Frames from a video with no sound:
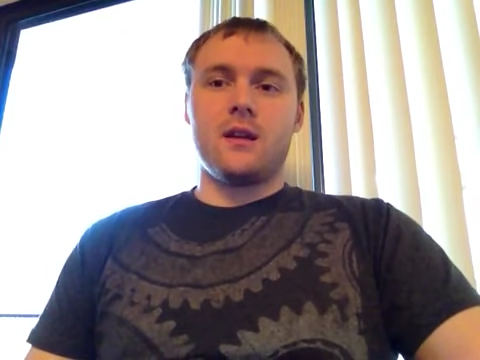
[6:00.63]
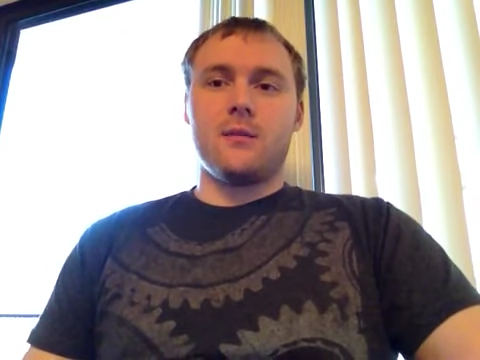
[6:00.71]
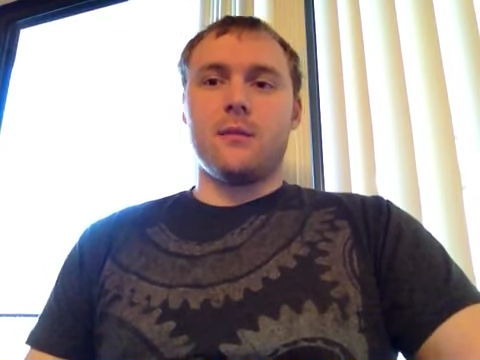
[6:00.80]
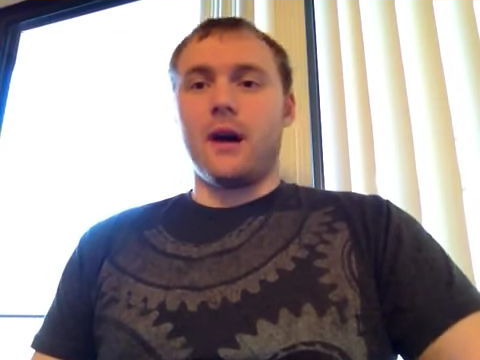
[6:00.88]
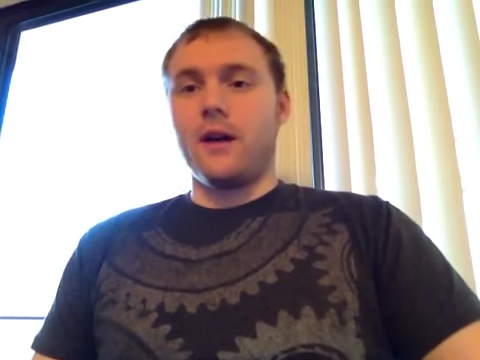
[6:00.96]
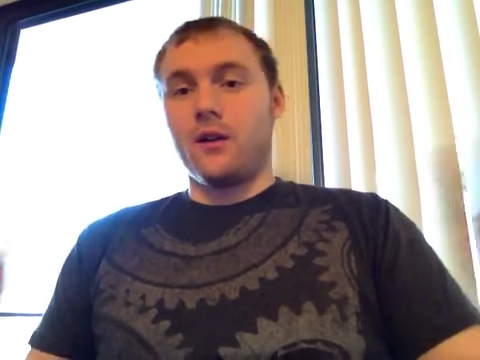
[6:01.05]

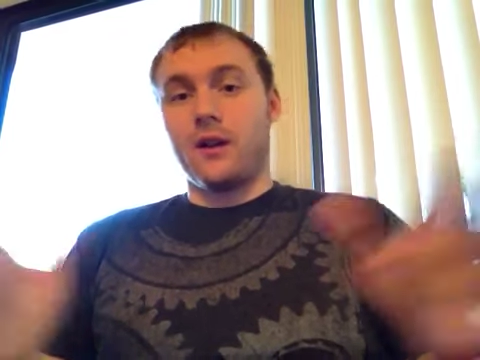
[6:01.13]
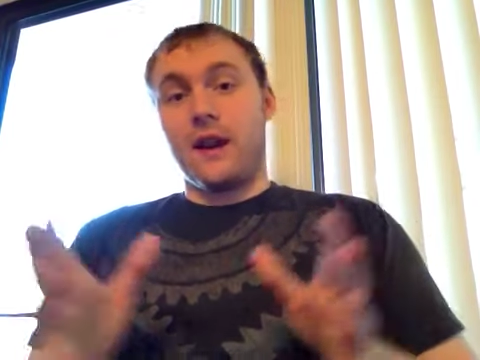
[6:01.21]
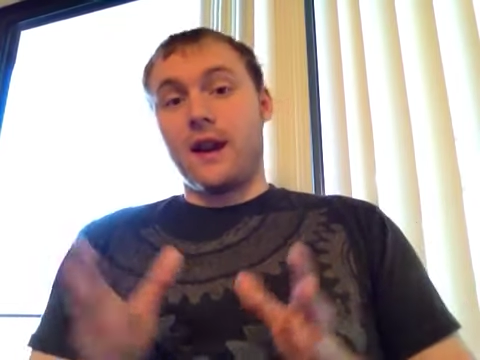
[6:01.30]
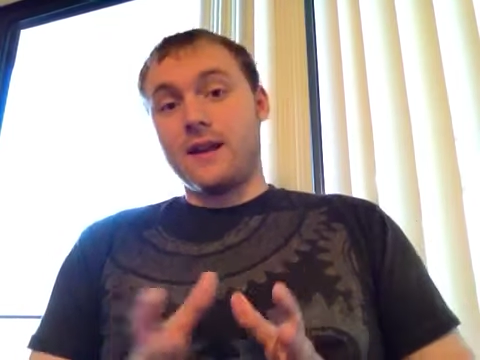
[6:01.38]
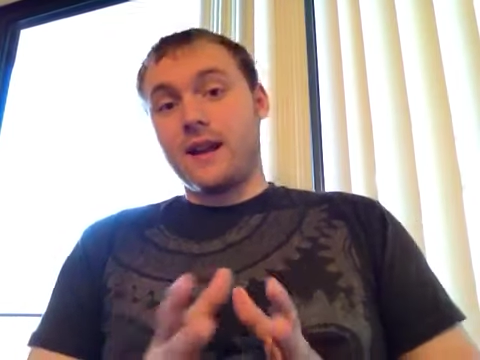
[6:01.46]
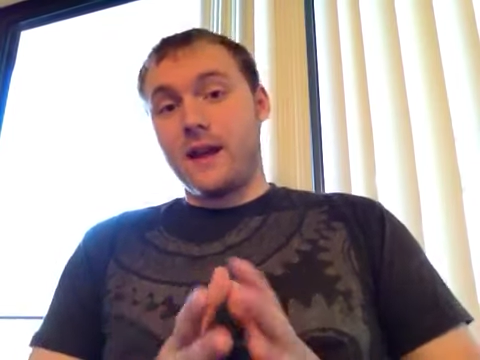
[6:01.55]
my
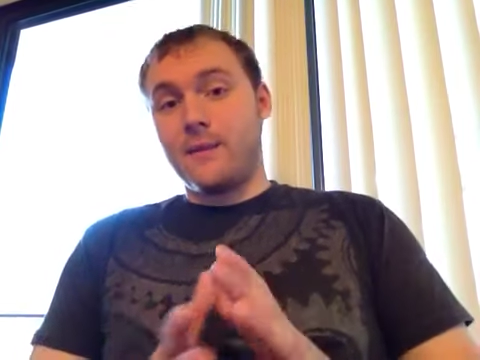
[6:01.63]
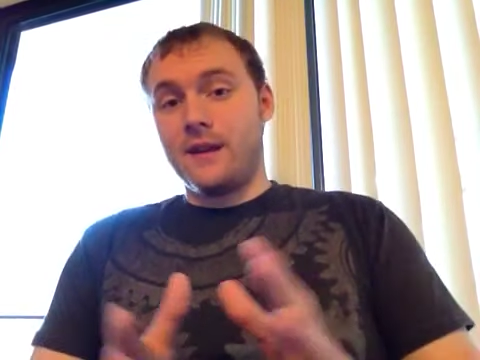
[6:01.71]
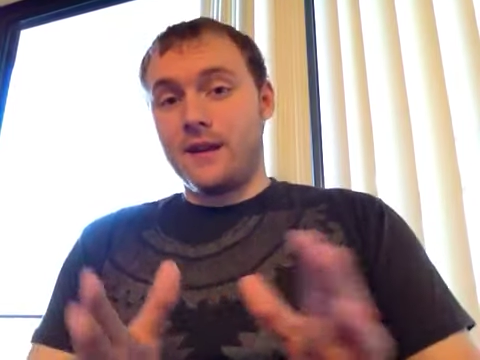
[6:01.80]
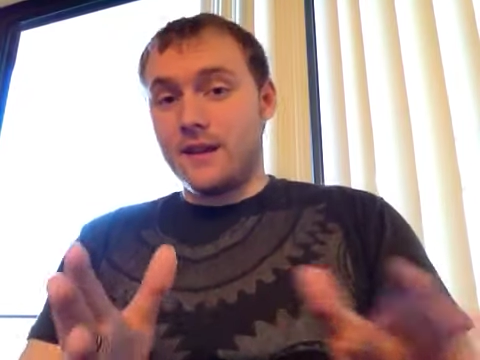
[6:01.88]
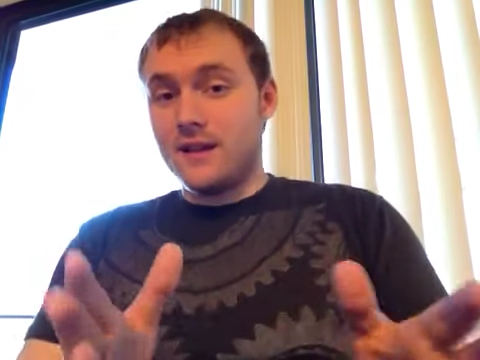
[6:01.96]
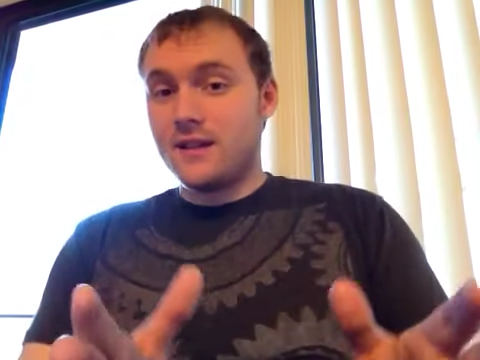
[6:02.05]
arcade
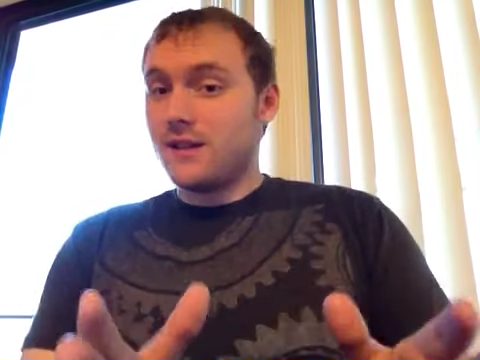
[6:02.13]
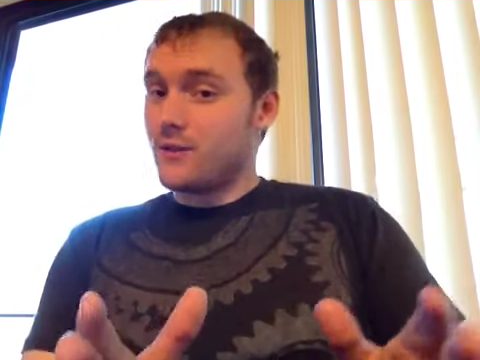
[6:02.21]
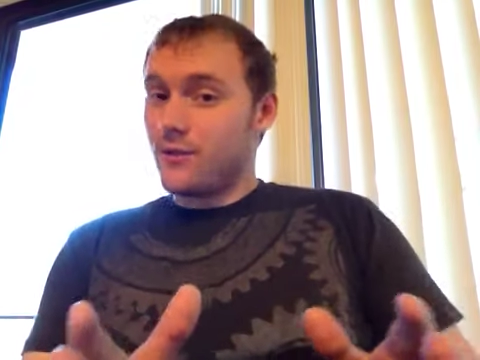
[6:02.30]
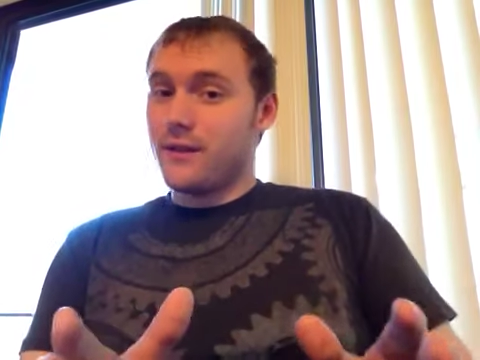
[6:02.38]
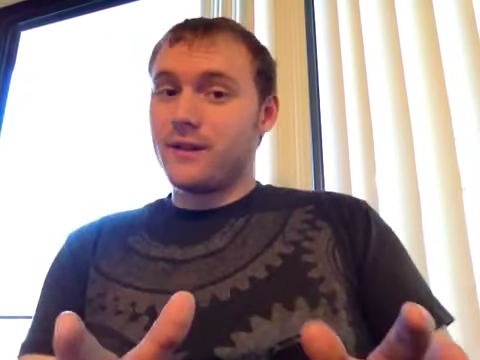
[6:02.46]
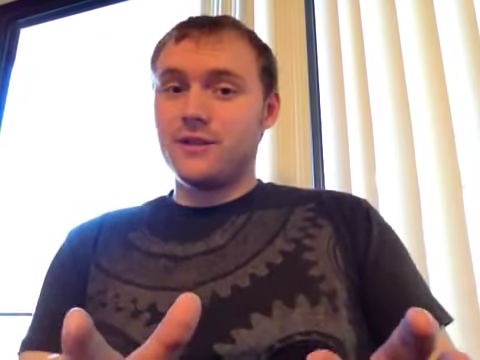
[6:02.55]
cabinet isn't going